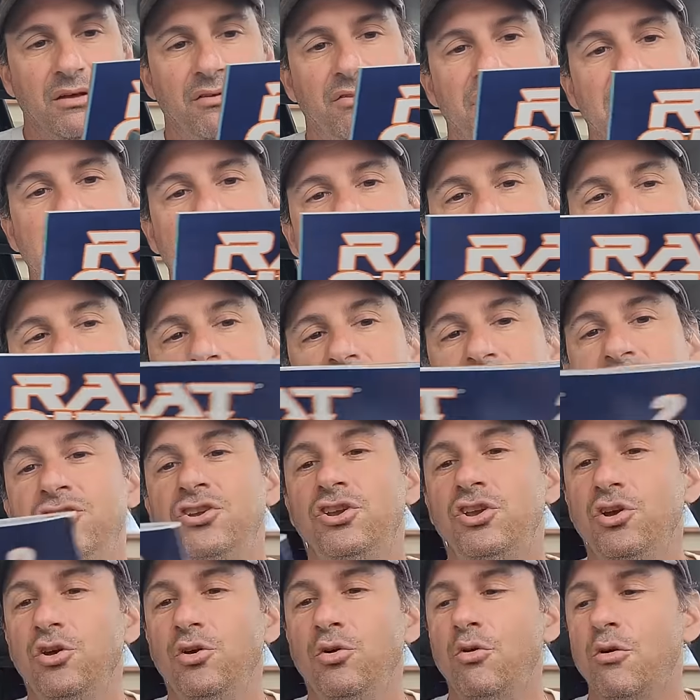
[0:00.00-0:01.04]
the
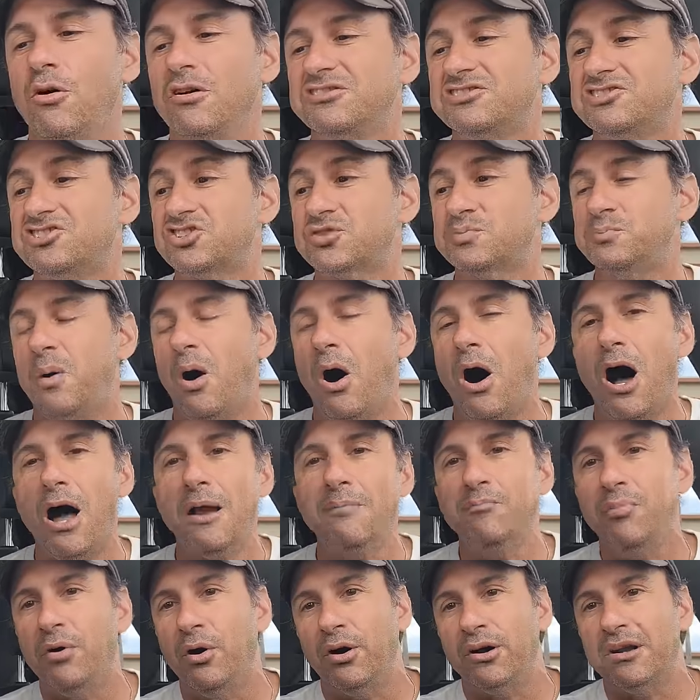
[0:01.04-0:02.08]
new
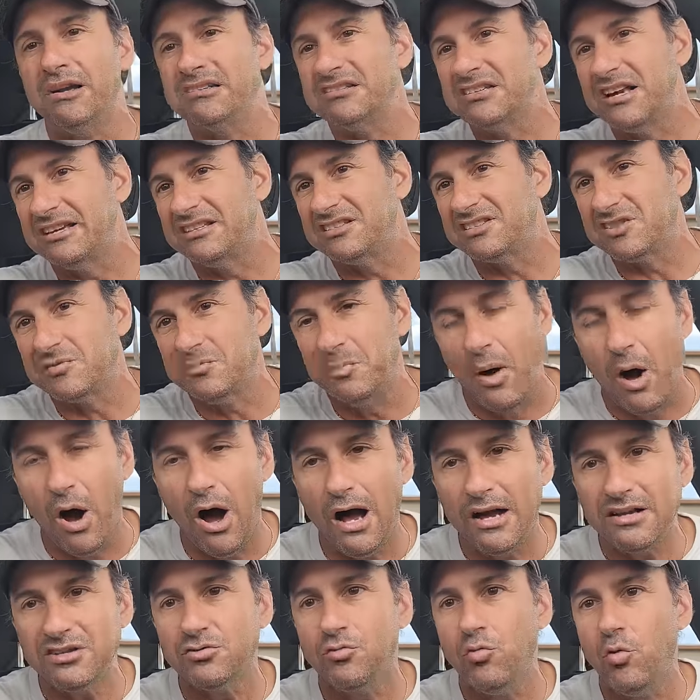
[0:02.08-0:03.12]
Spawn book. It's like
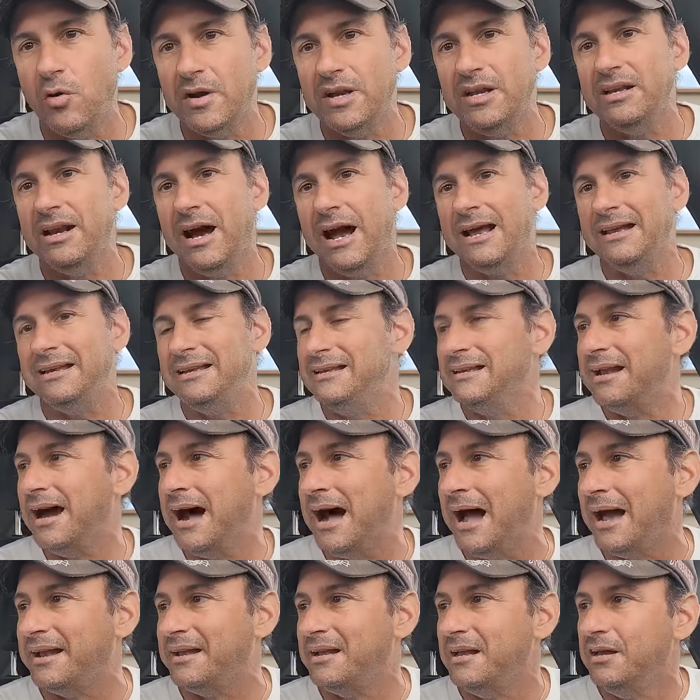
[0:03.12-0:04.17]
Spawn
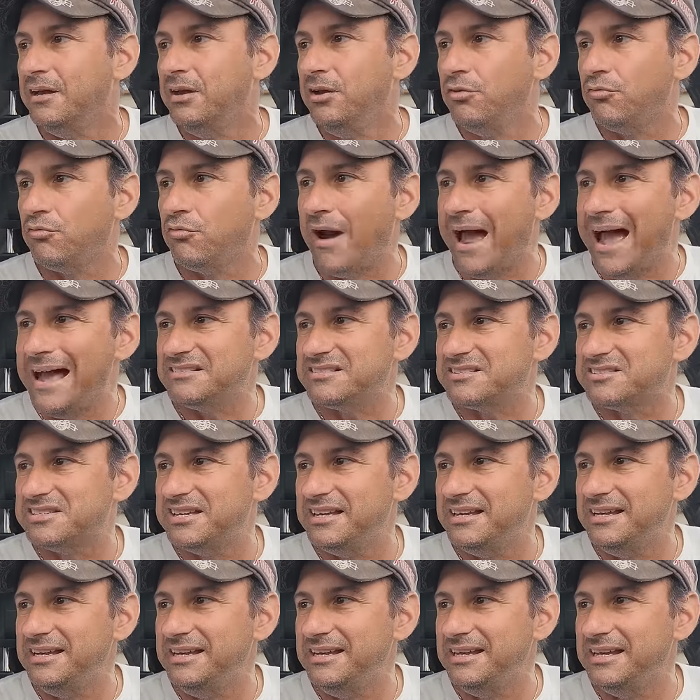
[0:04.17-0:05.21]
2099. Rat
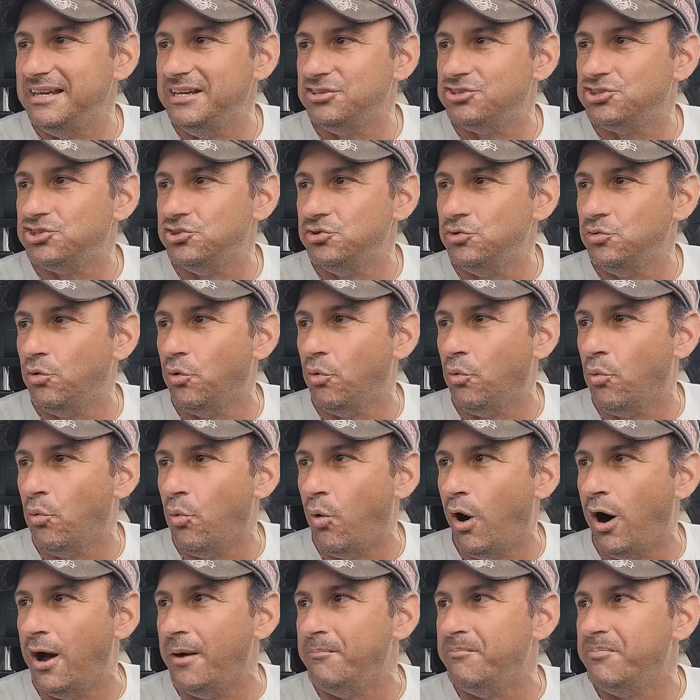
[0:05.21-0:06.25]
City issue
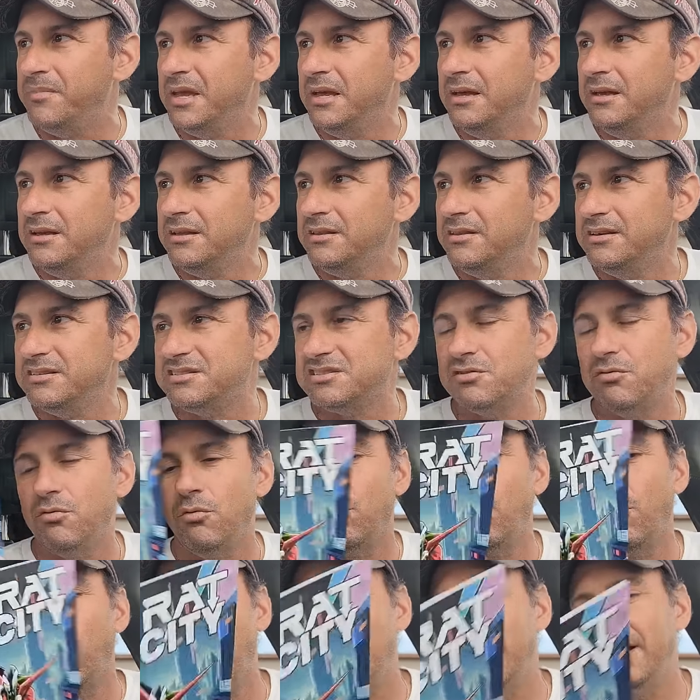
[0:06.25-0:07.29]
1. This
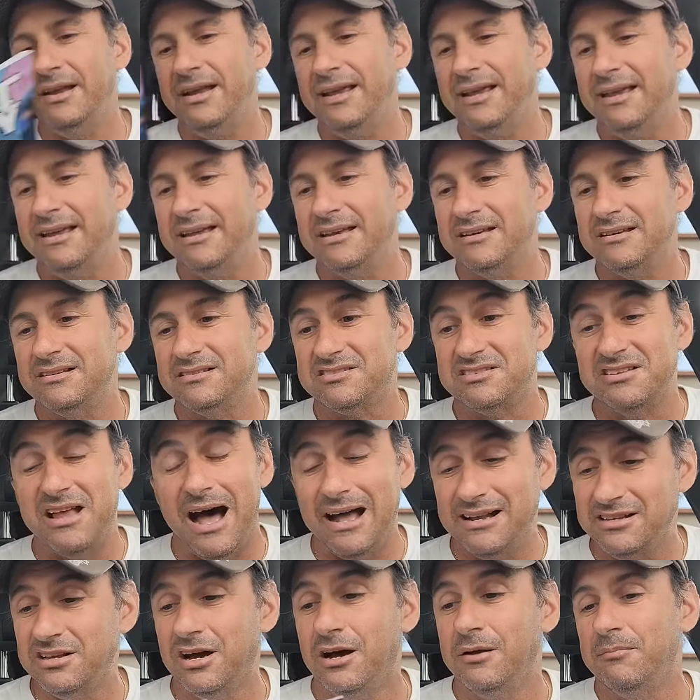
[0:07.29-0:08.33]
one is
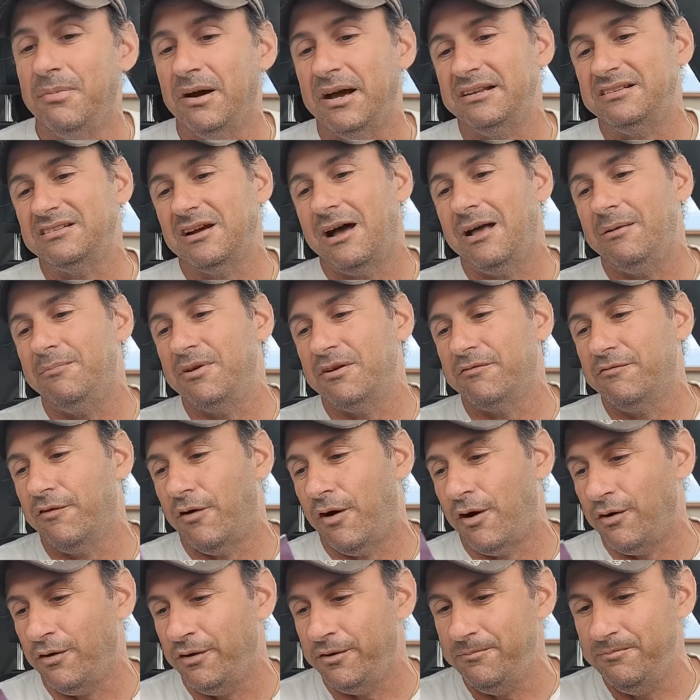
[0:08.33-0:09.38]
not done by Todd
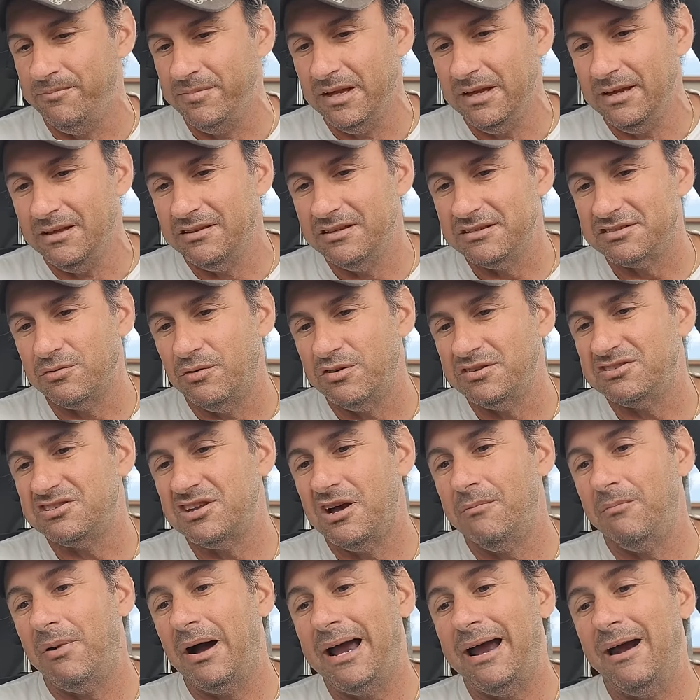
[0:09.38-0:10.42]
McFarlane. This one's
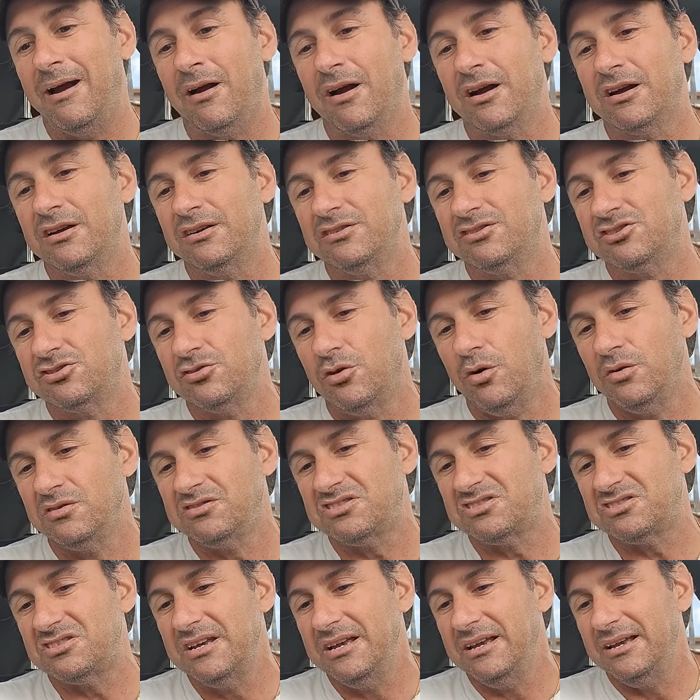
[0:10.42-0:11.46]
done by Erica
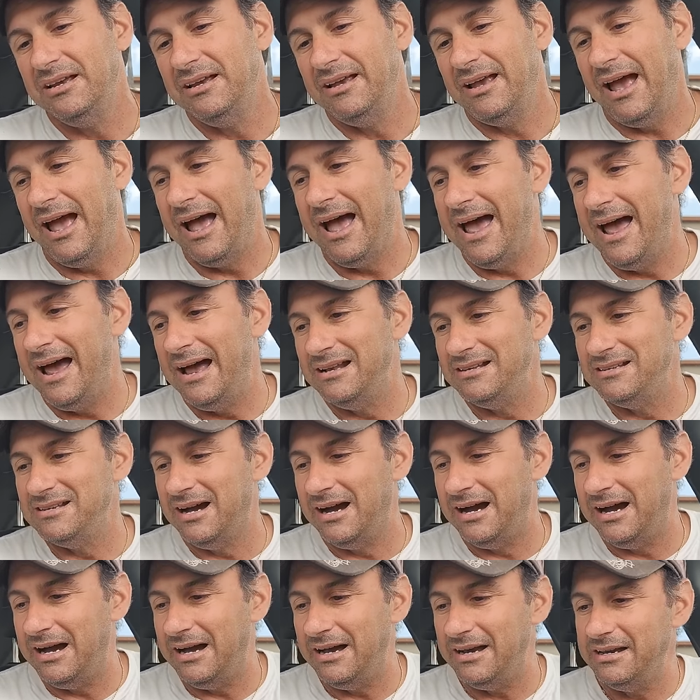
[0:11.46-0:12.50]
Schultz and
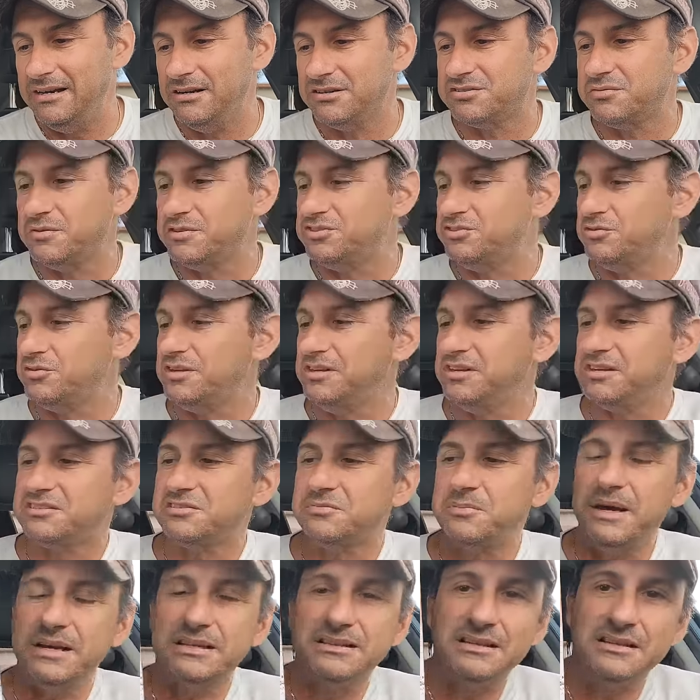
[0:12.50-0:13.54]
uh, here's what you can
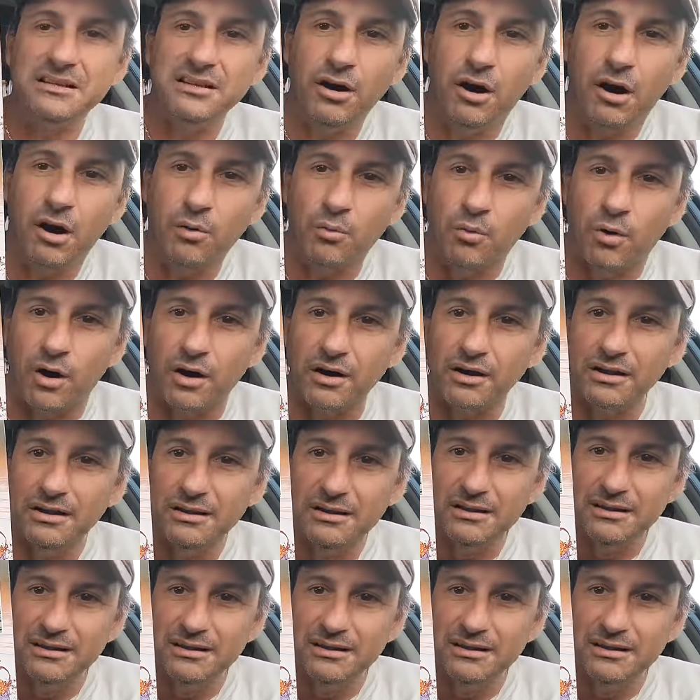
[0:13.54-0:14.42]
expect in the artwork.